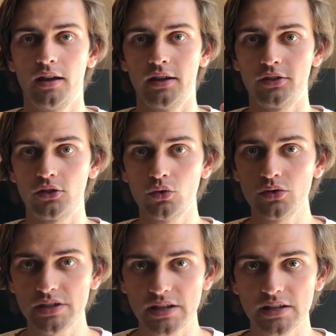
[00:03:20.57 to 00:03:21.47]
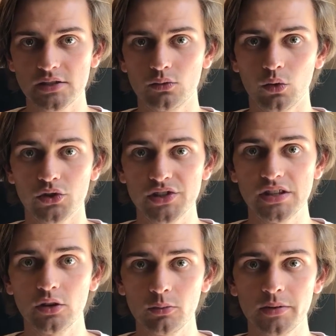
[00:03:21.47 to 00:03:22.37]
Enthusiasts will
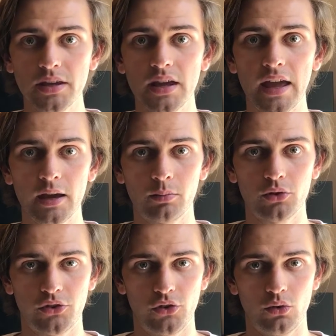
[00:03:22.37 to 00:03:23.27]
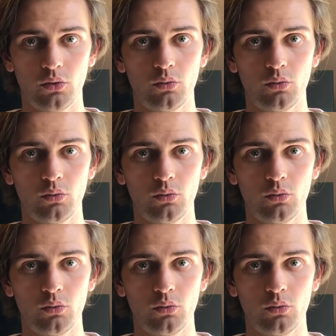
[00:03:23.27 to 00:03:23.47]
still be able to,